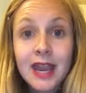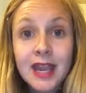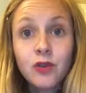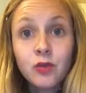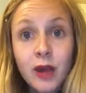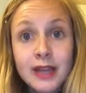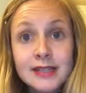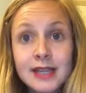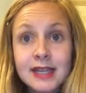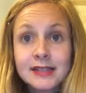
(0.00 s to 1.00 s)
and
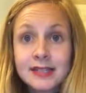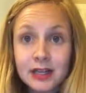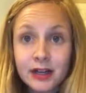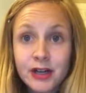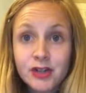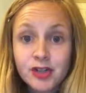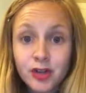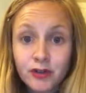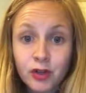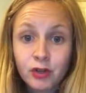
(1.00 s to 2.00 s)
right anterior
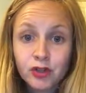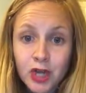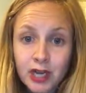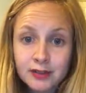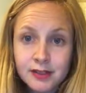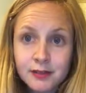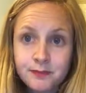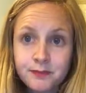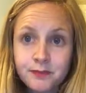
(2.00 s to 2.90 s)
cervical chains.